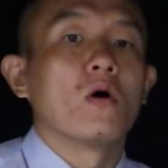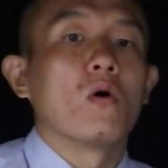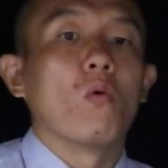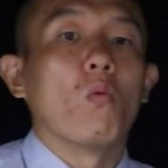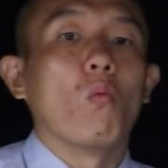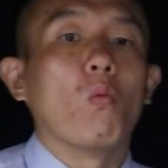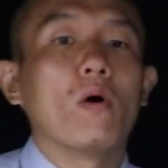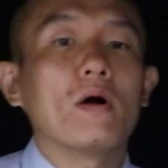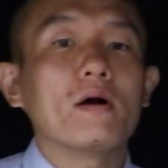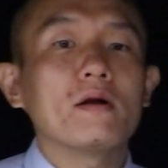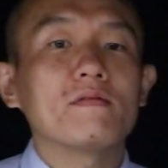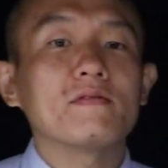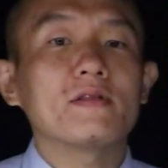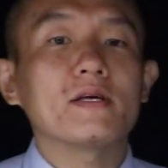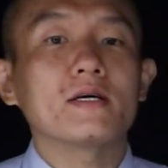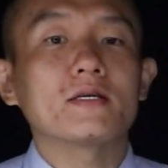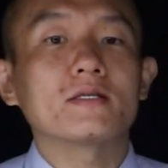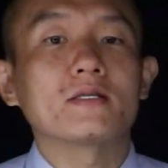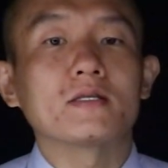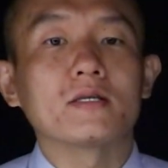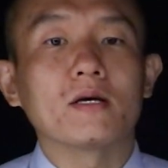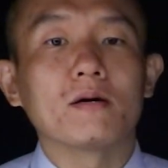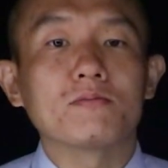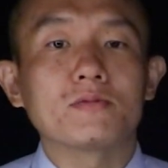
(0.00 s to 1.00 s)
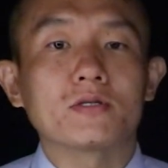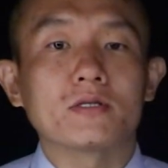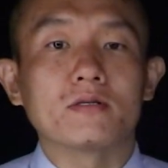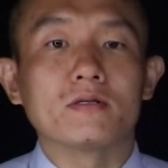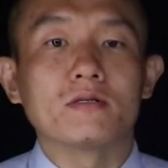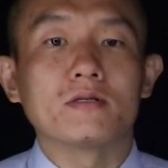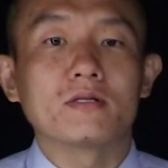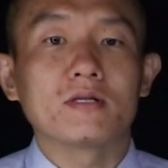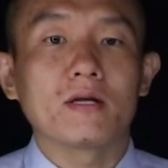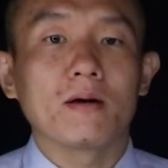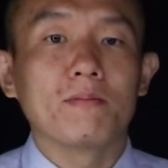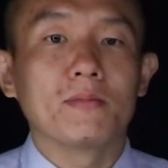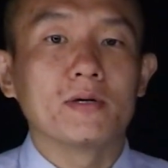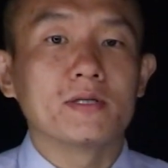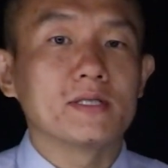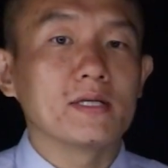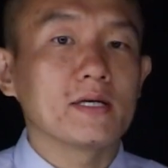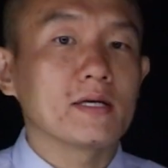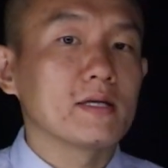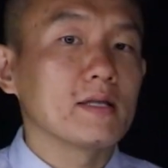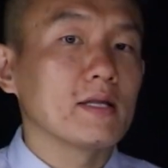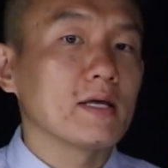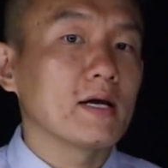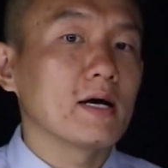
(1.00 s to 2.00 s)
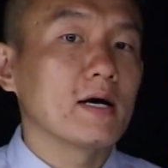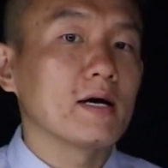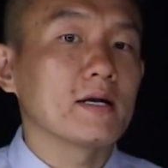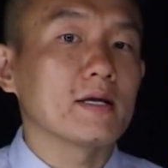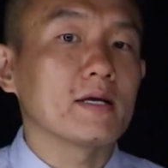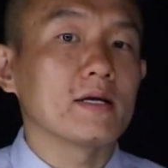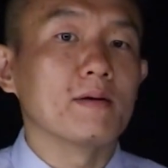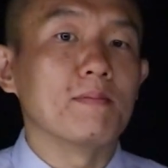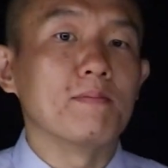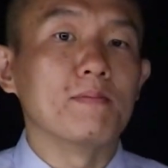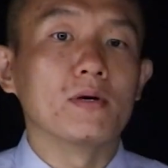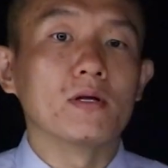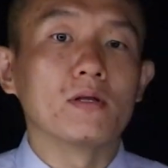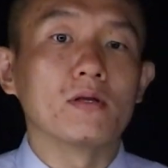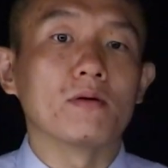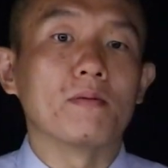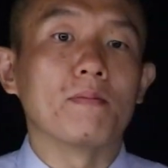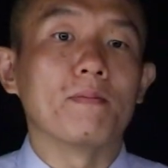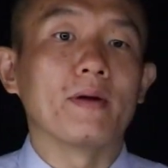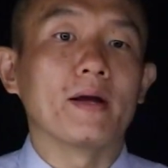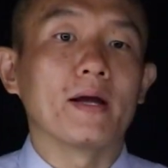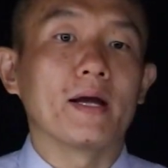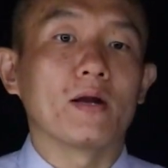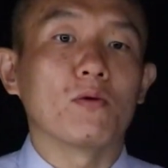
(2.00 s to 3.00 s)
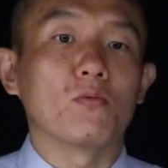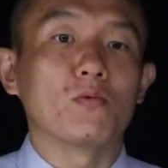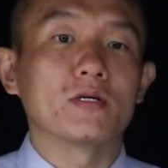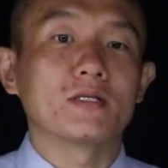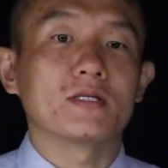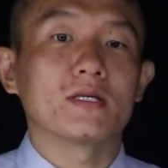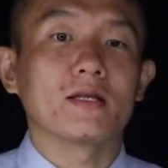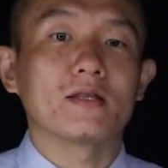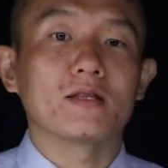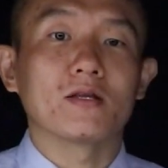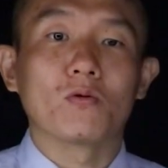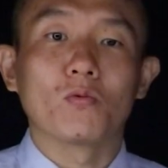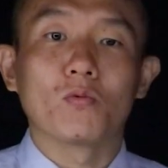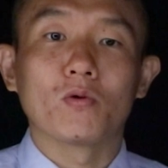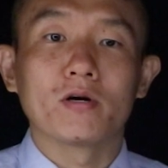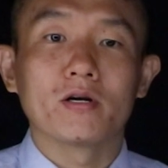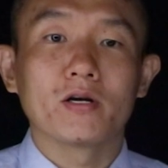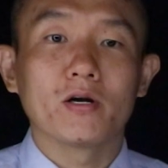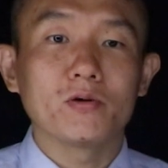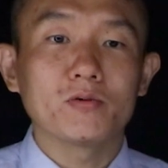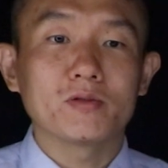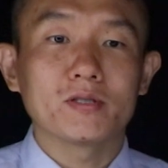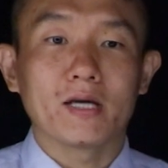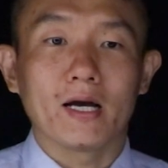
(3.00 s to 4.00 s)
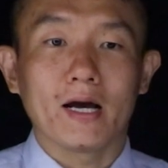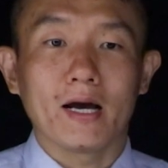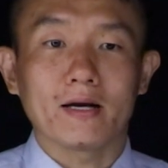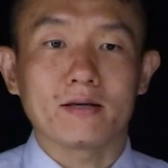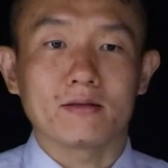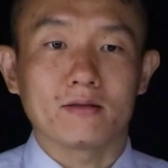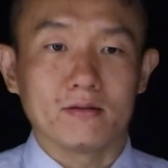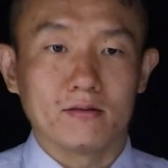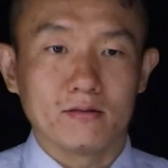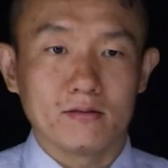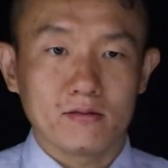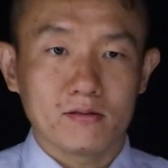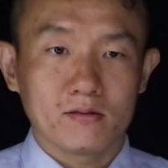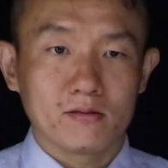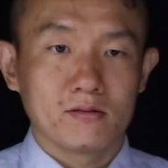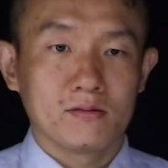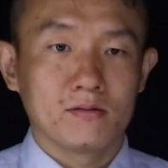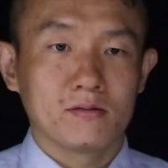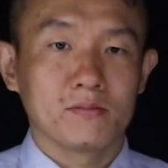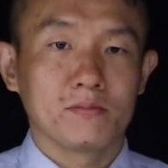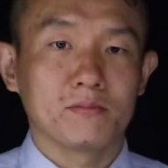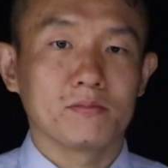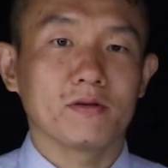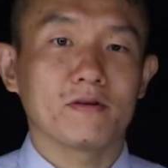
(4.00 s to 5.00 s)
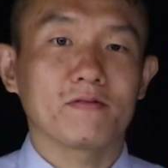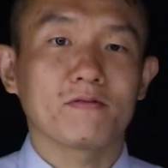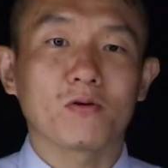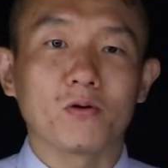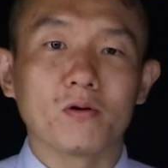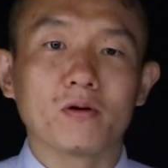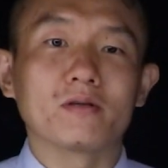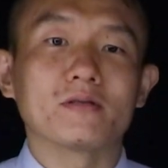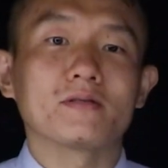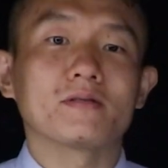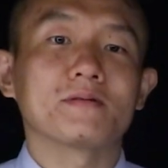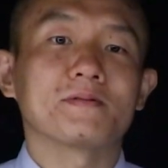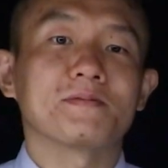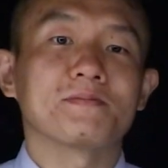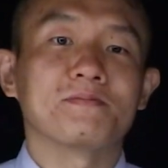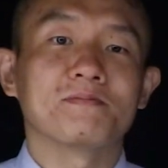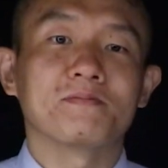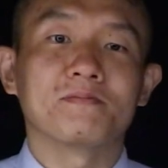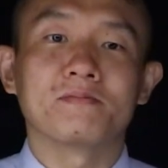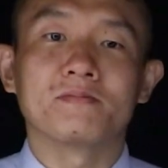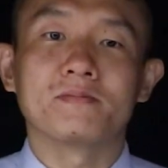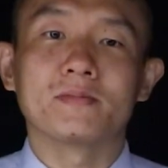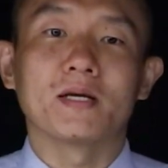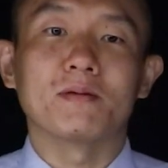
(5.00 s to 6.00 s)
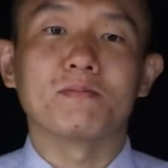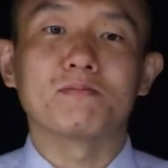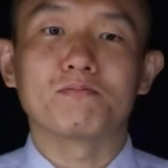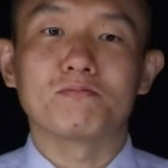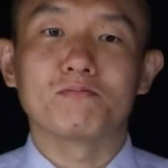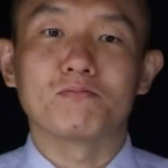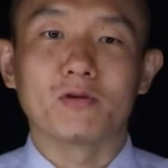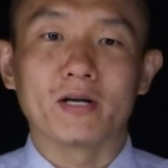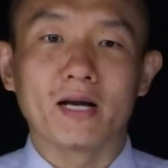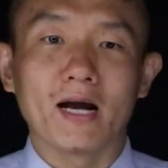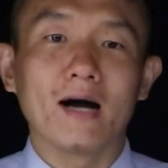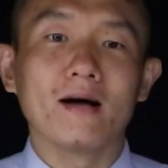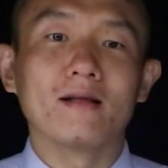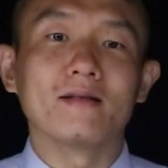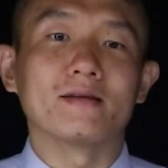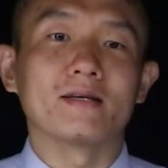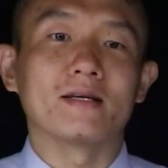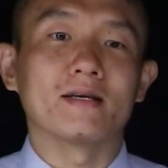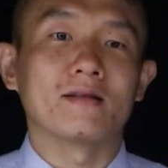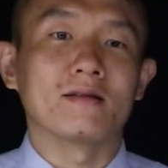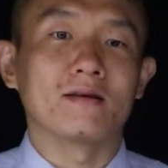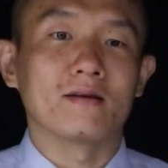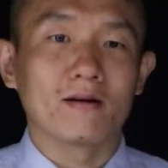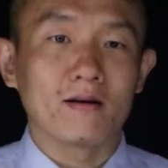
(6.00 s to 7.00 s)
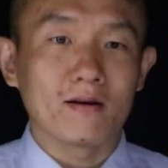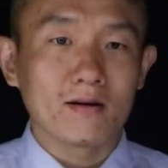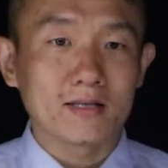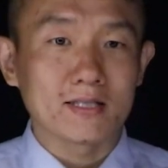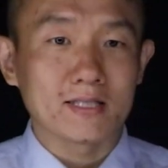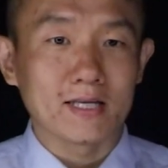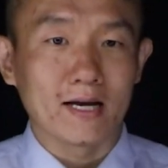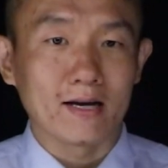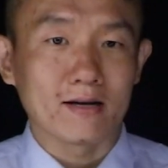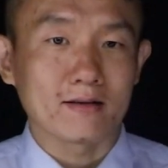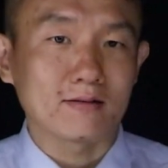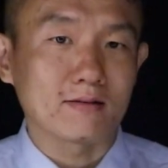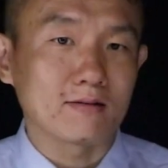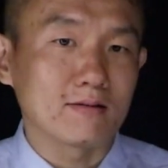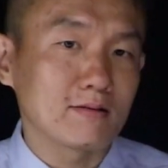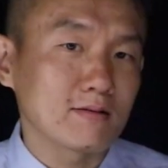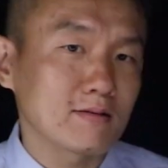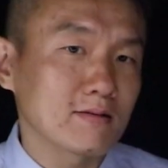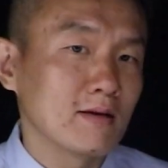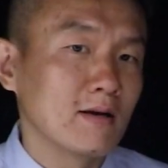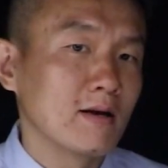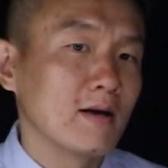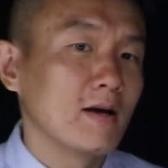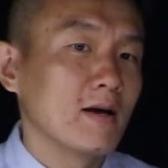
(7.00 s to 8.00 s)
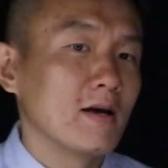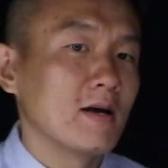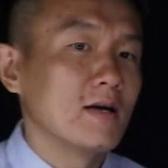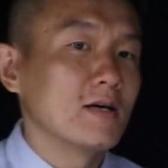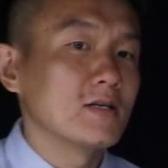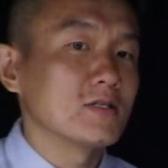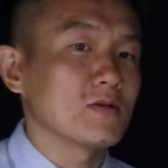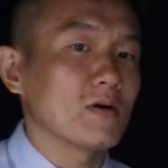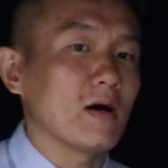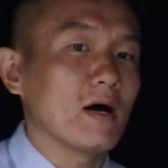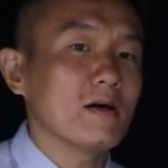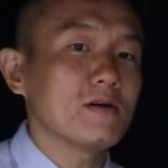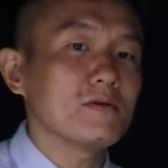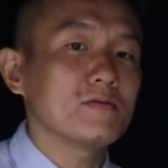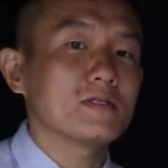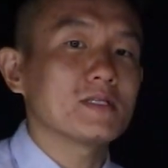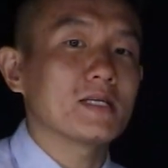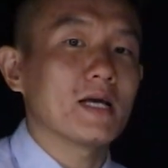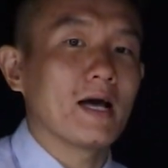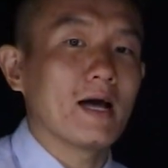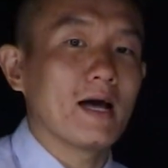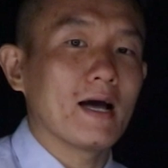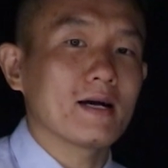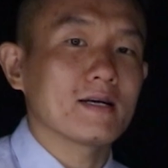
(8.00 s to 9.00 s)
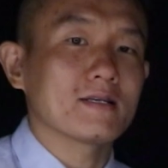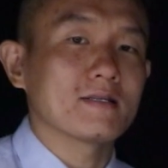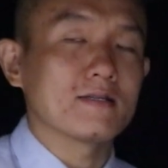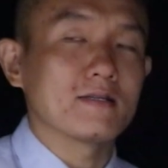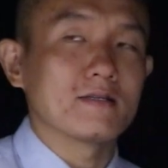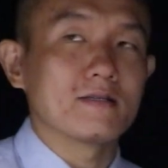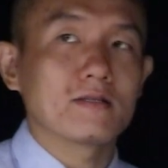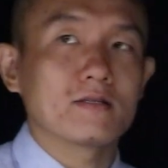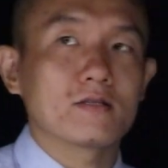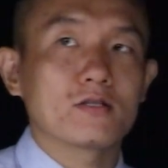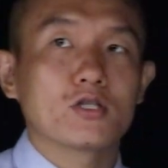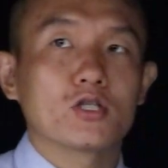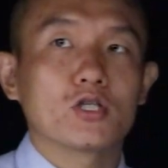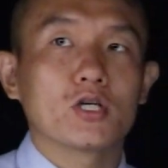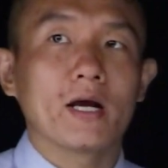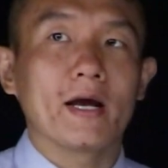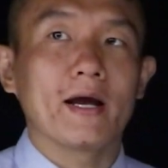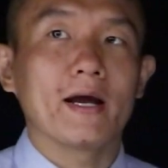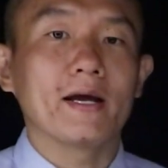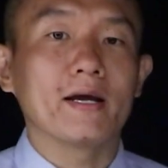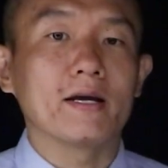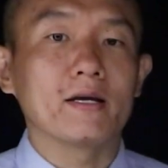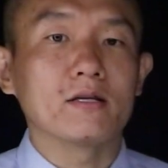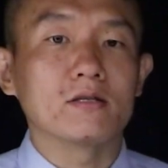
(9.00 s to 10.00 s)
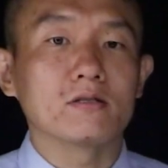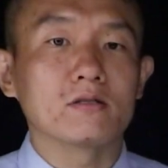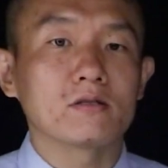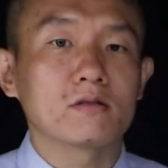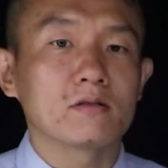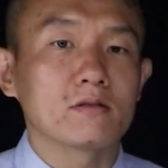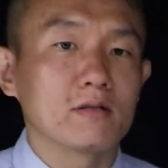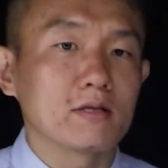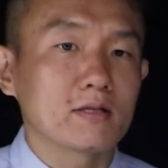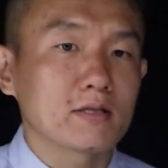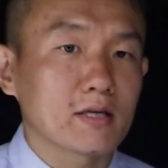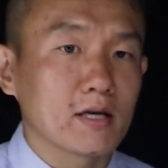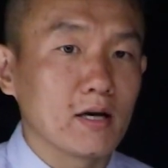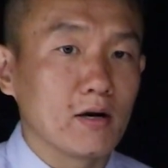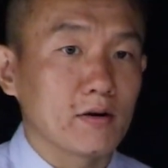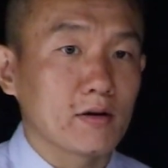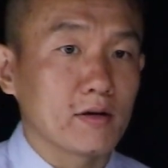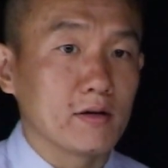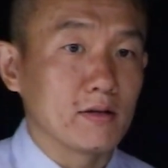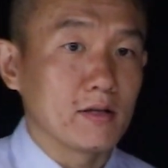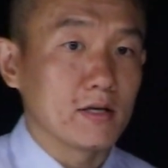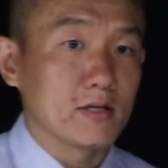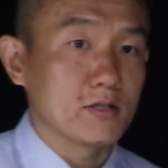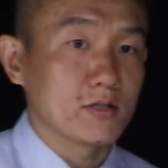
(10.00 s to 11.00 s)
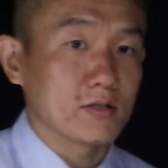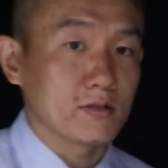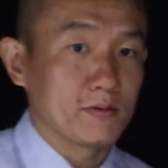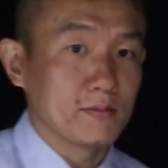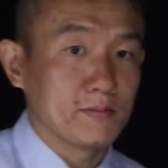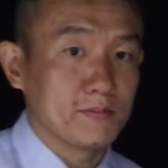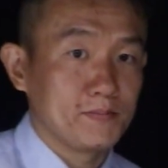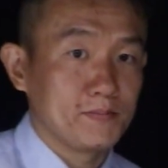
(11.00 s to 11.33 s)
one of the assumptions that Modigliani and Miller made was that there were no taxes, but of course, in reality, there are taxes. So how do taxes change this calculation?